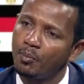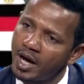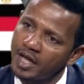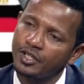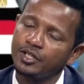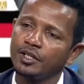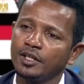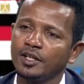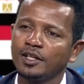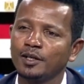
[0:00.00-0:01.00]
But
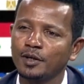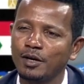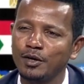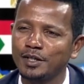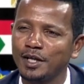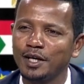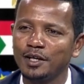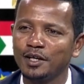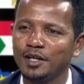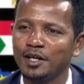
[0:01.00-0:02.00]

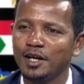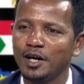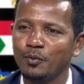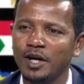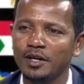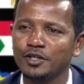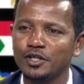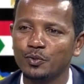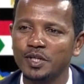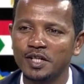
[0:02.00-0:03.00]
currently, we are not
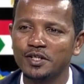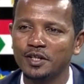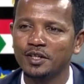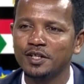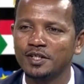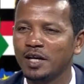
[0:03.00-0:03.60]
just witnessing this.